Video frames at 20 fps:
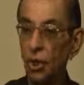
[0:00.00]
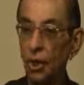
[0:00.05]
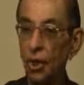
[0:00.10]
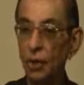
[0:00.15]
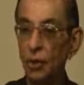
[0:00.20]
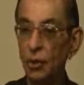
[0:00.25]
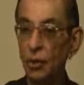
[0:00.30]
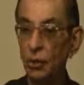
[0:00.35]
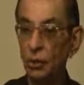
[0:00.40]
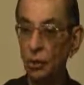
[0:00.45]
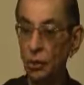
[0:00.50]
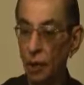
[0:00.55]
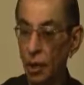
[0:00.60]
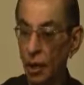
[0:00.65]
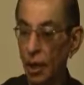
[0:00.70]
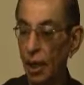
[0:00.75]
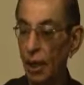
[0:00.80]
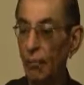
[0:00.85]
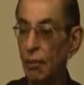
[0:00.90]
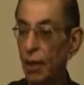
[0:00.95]
things which
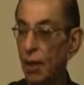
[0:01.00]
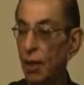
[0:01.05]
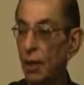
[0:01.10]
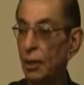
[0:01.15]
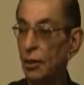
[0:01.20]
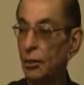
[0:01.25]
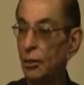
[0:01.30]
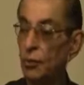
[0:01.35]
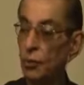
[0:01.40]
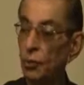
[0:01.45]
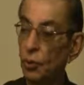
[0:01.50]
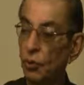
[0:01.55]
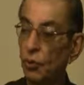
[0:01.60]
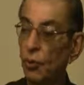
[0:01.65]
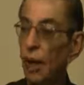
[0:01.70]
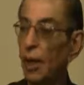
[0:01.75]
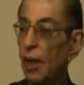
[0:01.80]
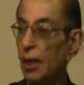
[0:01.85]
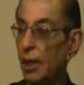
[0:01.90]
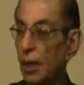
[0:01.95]
are chemicals which
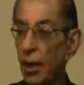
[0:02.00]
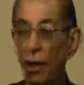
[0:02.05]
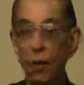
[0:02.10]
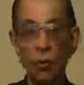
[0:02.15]
make